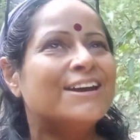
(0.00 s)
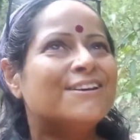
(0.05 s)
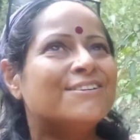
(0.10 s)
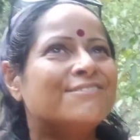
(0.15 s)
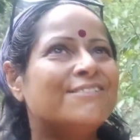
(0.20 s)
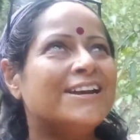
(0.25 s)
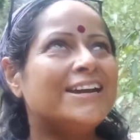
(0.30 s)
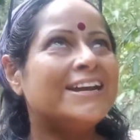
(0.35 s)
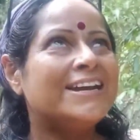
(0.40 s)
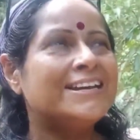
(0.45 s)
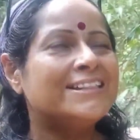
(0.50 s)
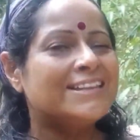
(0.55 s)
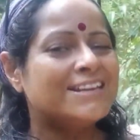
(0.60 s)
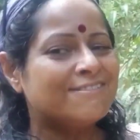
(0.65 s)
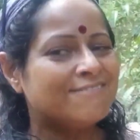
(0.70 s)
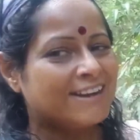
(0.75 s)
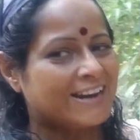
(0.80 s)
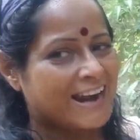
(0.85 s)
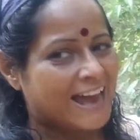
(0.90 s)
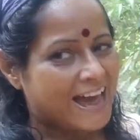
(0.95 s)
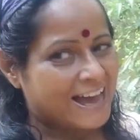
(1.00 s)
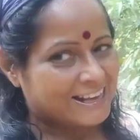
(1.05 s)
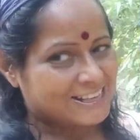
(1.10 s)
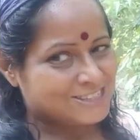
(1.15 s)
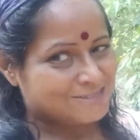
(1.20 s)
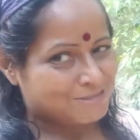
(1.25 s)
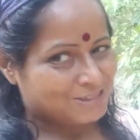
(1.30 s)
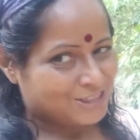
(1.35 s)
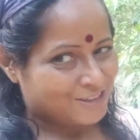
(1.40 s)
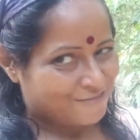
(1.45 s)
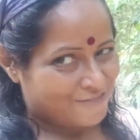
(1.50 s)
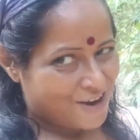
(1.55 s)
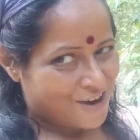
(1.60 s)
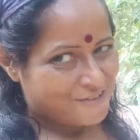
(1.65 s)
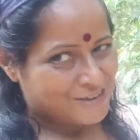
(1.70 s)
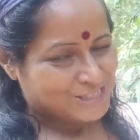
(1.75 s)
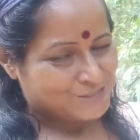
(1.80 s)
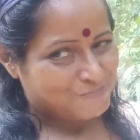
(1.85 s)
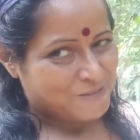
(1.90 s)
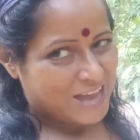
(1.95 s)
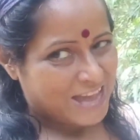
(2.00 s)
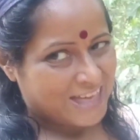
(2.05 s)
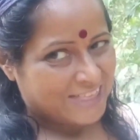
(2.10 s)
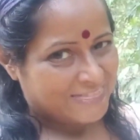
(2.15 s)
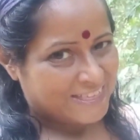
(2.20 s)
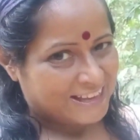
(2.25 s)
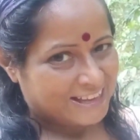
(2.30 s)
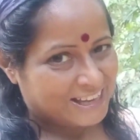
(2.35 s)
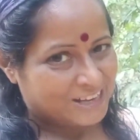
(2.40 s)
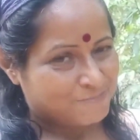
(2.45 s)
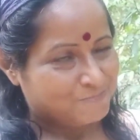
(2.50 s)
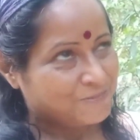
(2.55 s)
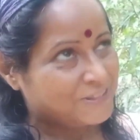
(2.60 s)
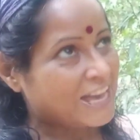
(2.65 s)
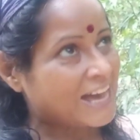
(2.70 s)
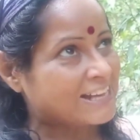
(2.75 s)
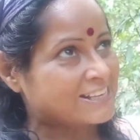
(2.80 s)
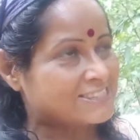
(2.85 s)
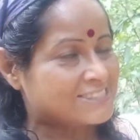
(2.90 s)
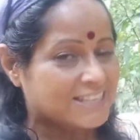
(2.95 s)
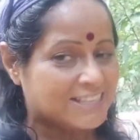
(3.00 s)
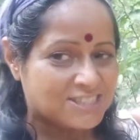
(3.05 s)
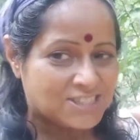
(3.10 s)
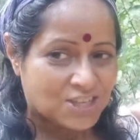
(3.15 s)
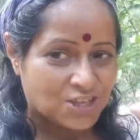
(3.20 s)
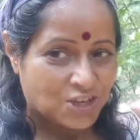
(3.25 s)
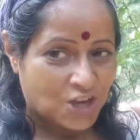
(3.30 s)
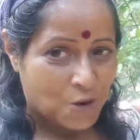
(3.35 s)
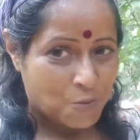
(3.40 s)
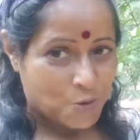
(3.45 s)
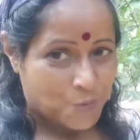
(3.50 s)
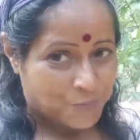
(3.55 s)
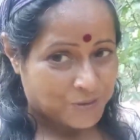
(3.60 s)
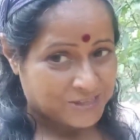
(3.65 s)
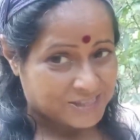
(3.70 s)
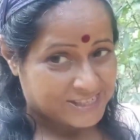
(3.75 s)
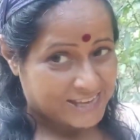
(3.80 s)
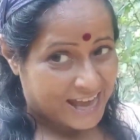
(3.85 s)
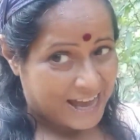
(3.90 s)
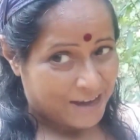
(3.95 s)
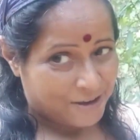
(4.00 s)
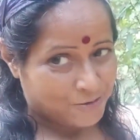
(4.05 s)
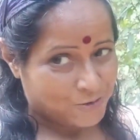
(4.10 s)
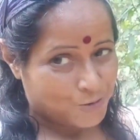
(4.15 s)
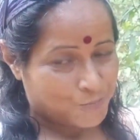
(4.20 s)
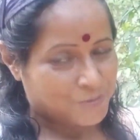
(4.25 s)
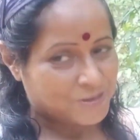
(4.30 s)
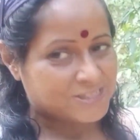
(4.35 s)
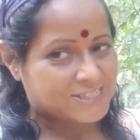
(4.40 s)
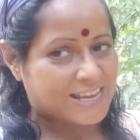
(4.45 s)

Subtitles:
really relaxed with the forest bathing. Yes, things can go up and down.